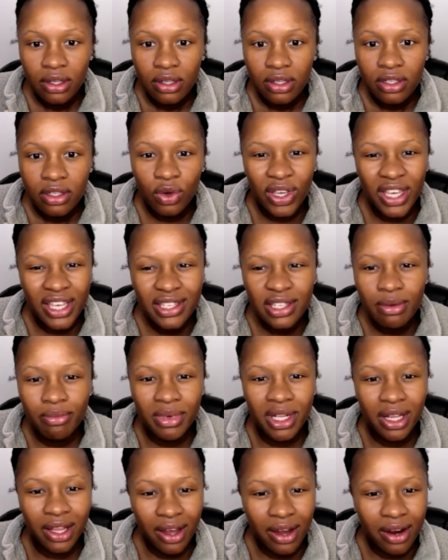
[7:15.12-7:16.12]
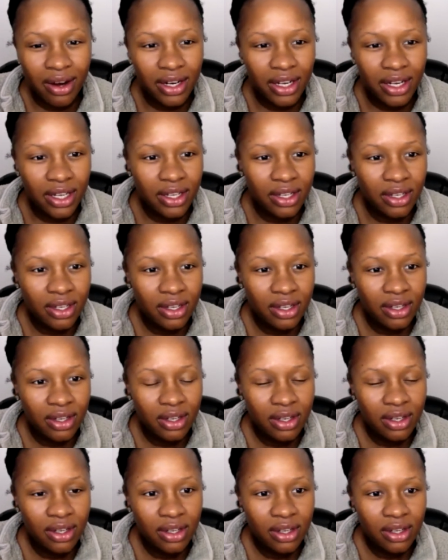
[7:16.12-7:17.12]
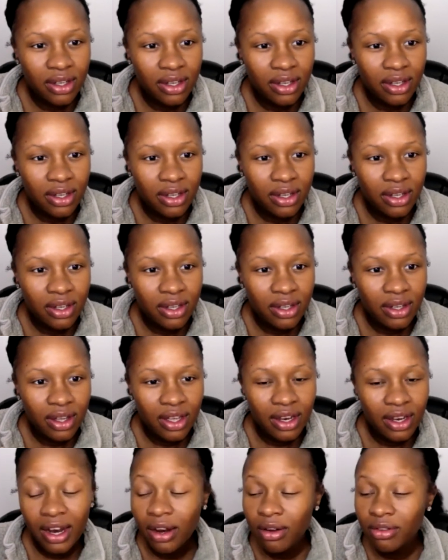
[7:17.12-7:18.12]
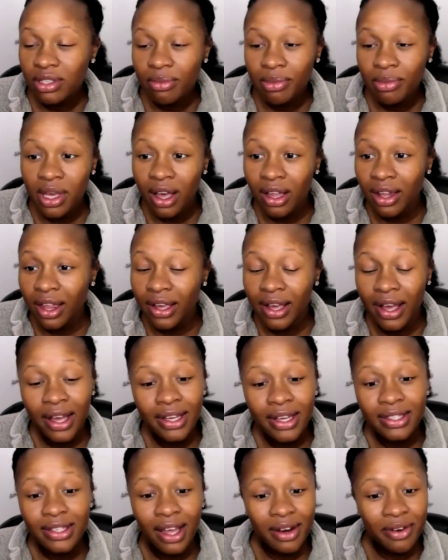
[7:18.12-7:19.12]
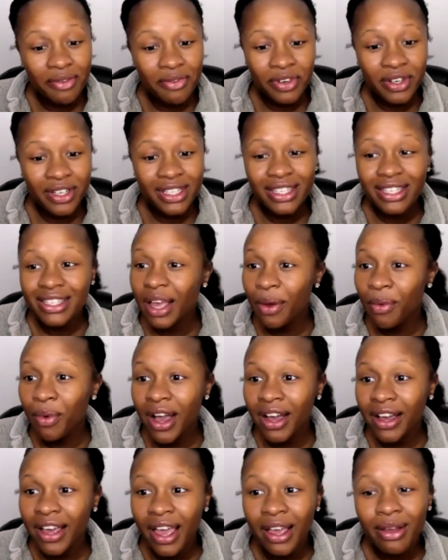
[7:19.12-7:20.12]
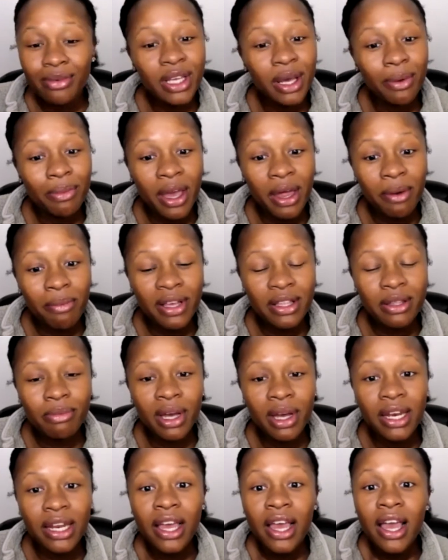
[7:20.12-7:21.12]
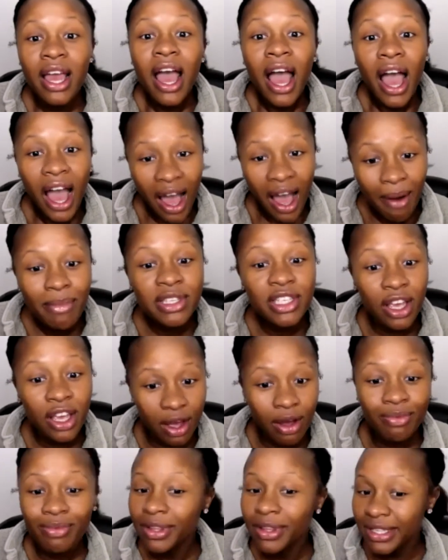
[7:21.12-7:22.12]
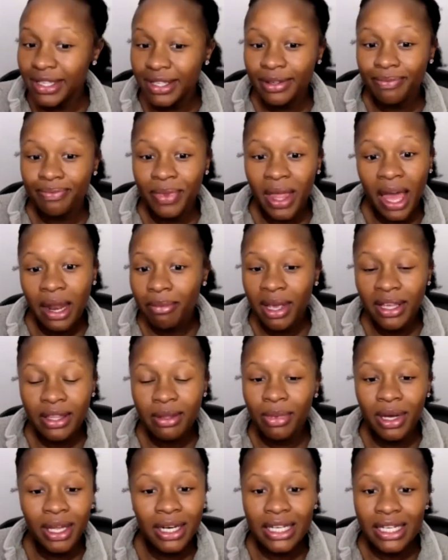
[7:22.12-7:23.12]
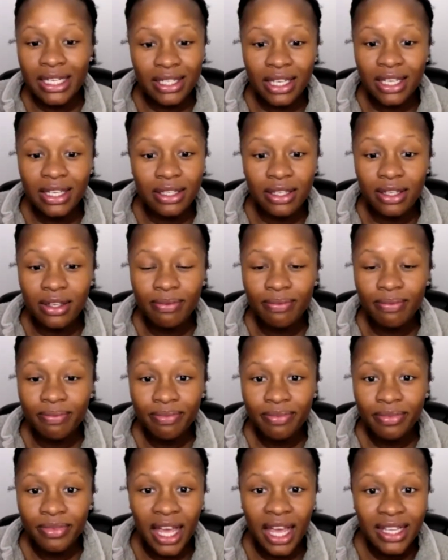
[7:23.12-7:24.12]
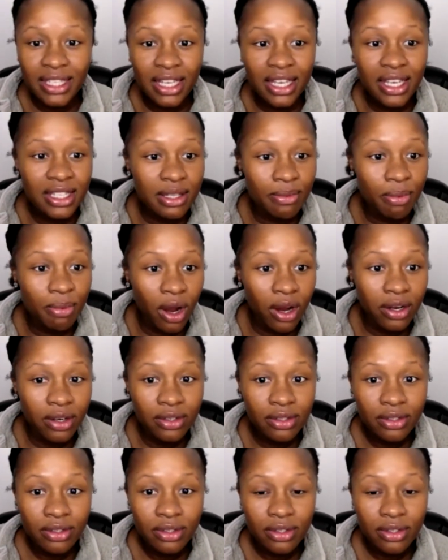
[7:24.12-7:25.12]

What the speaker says: So get some clarity. And I know some of y'all are like, I ain't signing up for this. This ain't why I came. Tell me how to make the money. Listen, how to make the money is easy. That's the easy part.